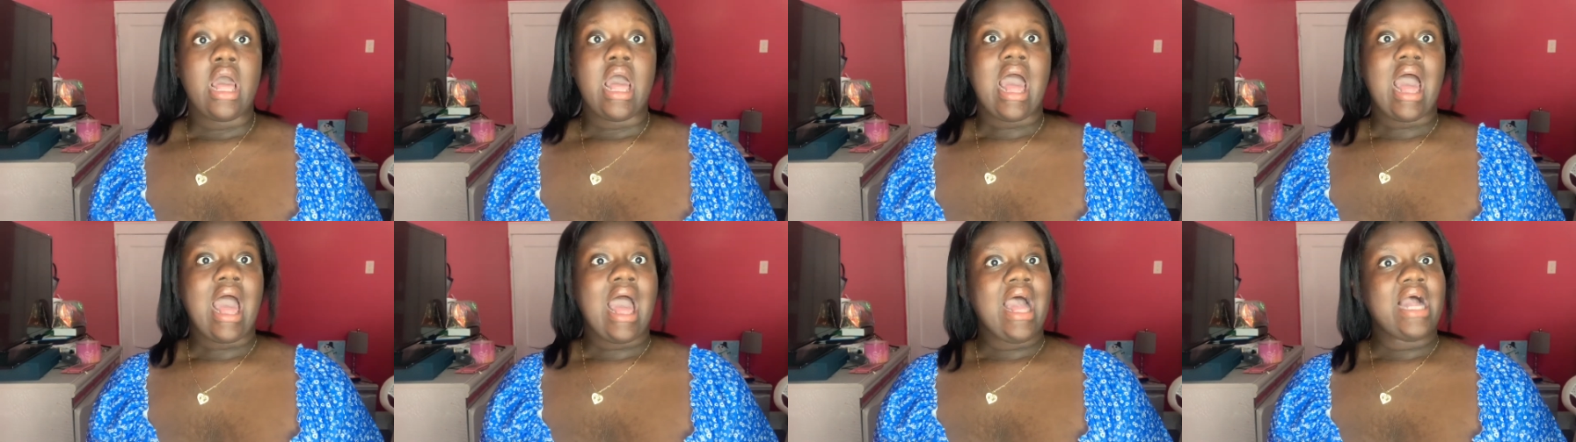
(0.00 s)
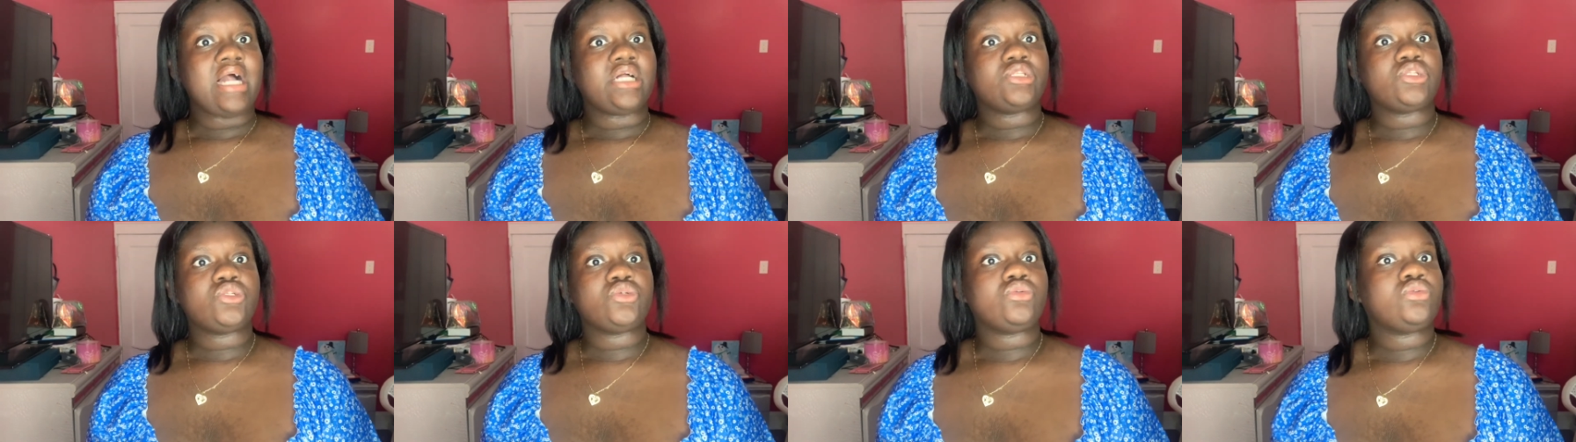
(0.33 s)
I
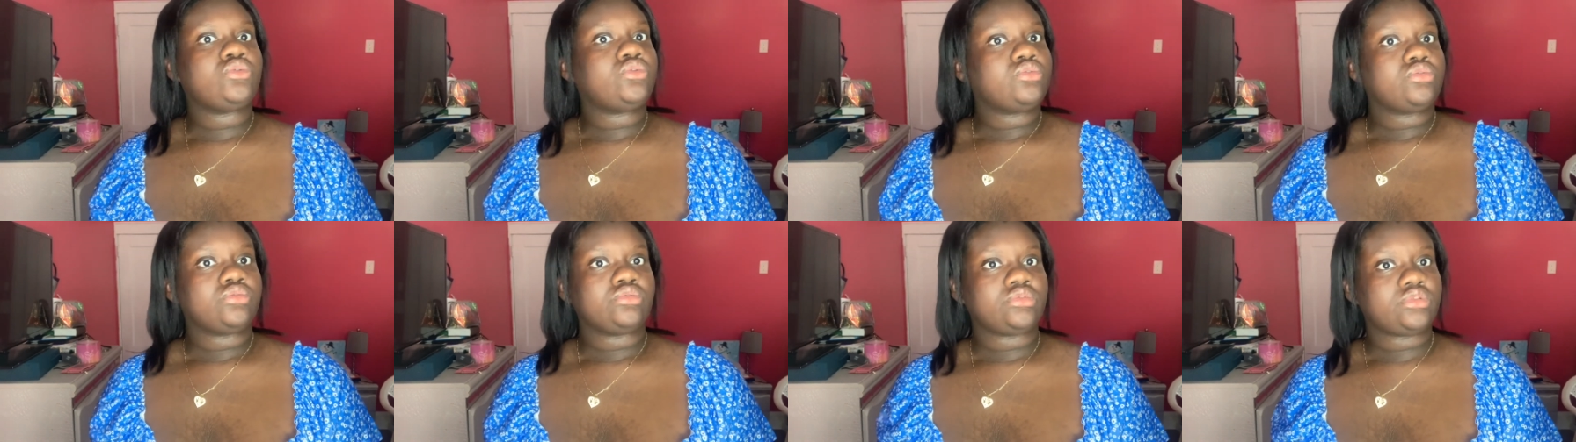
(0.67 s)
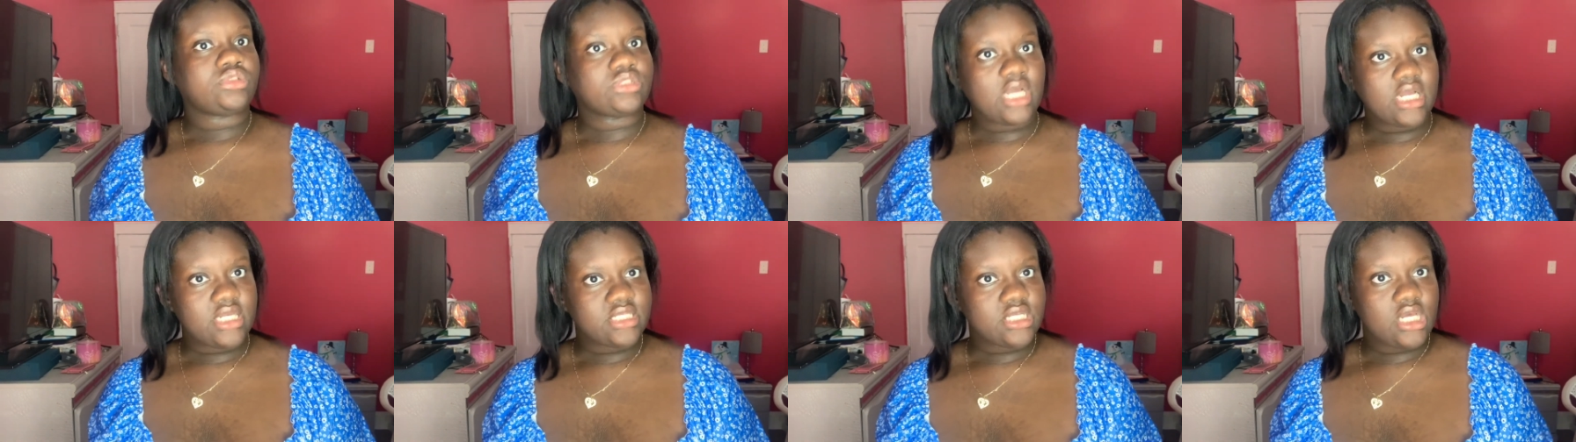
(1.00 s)
had to
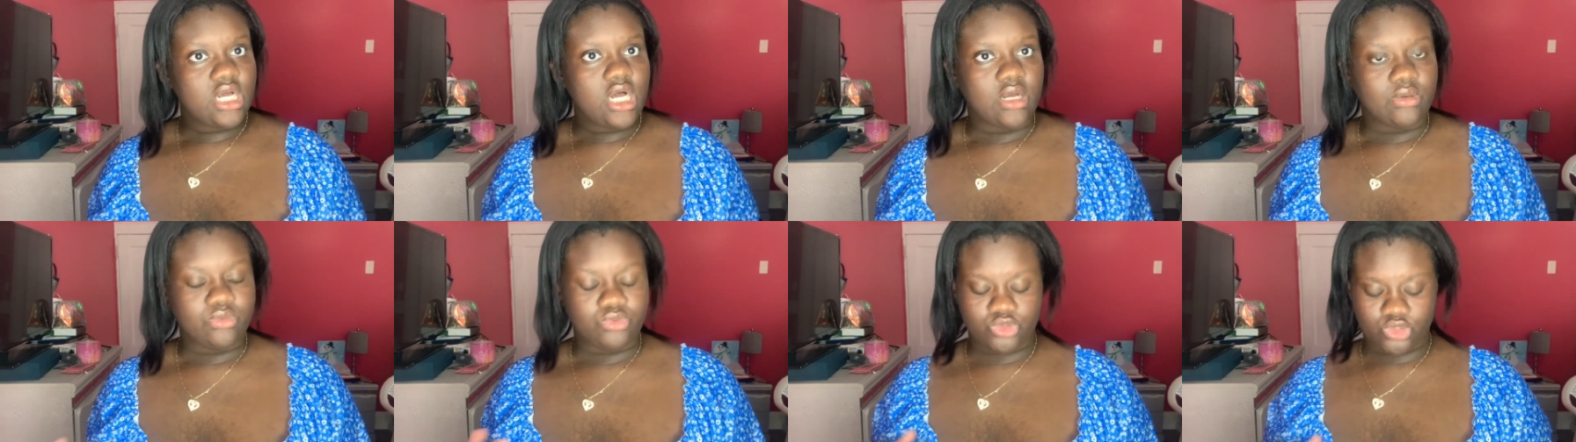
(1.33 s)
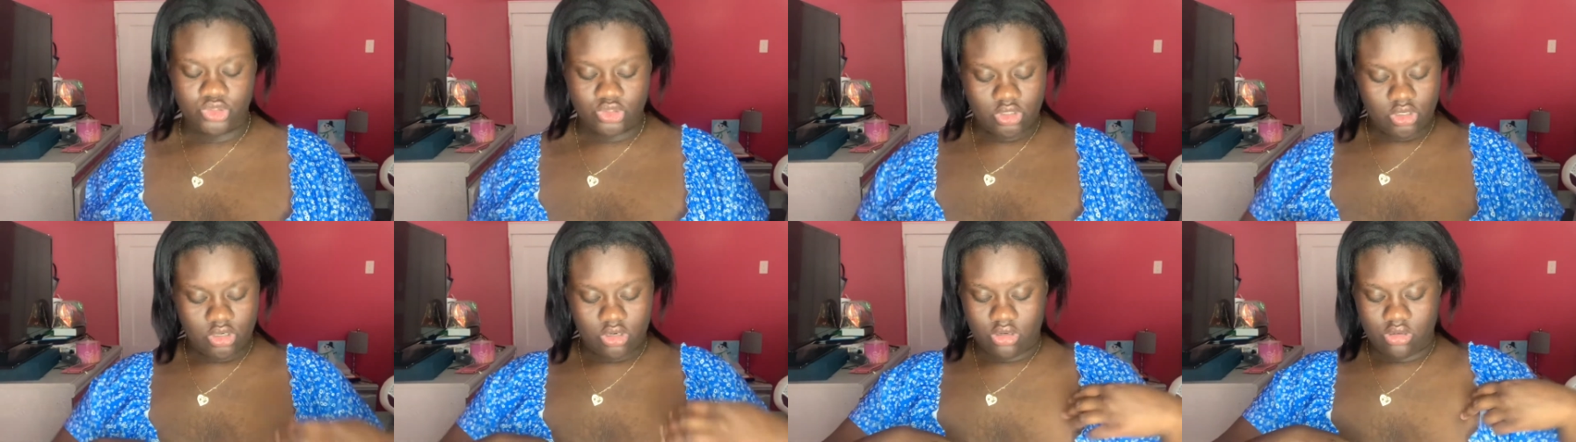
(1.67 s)
size up.
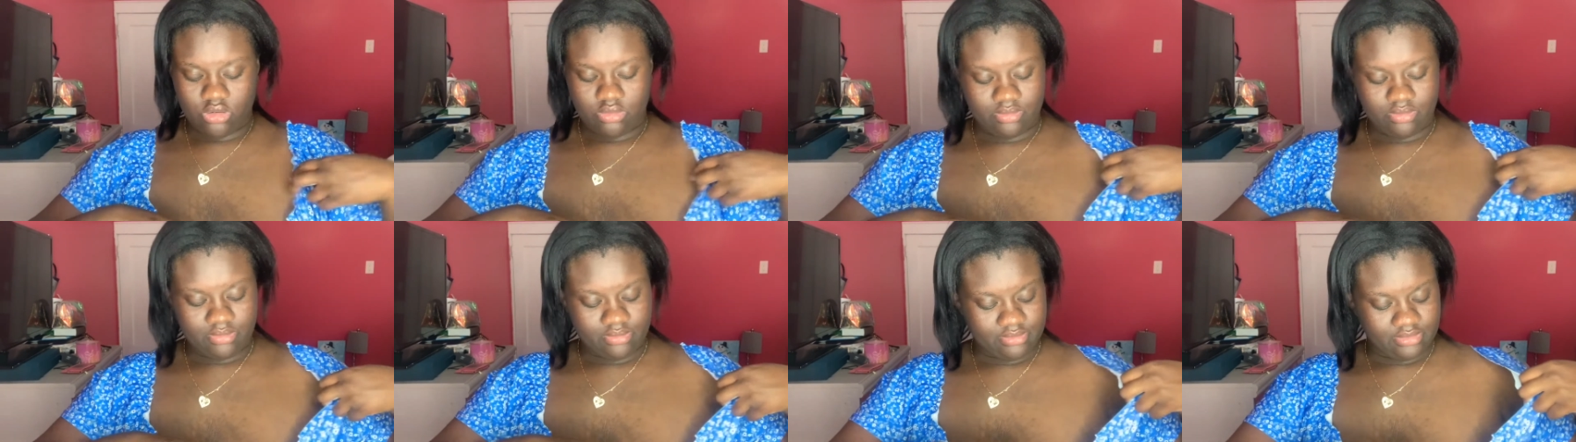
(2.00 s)
So